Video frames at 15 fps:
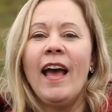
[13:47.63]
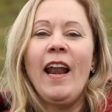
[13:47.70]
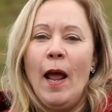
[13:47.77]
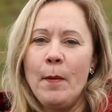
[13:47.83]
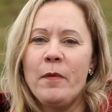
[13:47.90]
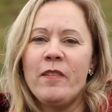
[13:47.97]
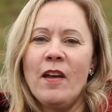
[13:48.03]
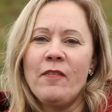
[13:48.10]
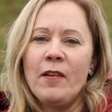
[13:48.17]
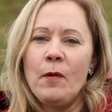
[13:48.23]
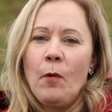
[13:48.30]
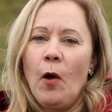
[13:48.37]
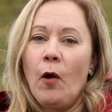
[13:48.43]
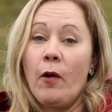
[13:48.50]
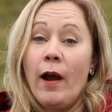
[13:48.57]
And I'm Stephanie
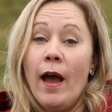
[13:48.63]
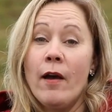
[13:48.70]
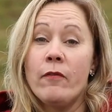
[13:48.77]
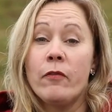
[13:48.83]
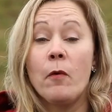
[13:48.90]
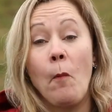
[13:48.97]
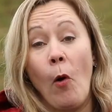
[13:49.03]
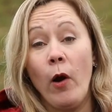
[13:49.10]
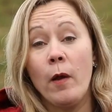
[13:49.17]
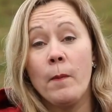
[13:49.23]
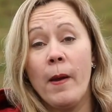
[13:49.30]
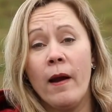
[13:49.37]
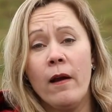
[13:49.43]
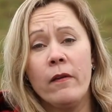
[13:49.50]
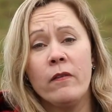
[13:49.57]
Walcraft. For more
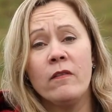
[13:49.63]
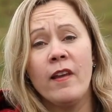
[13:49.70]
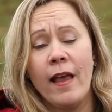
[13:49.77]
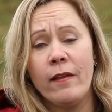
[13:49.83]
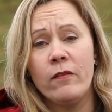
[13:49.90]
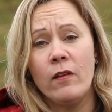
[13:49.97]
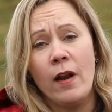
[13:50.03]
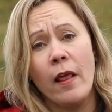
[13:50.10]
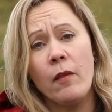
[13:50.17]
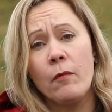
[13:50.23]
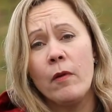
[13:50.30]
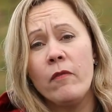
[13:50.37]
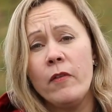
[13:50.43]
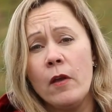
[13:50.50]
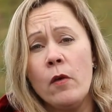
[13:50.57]
comparison tests and other
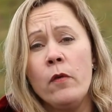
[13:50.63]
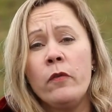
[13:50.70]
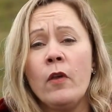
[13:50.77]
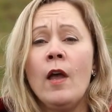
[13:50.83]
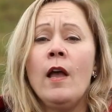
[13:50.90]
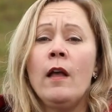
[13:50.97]
reviews,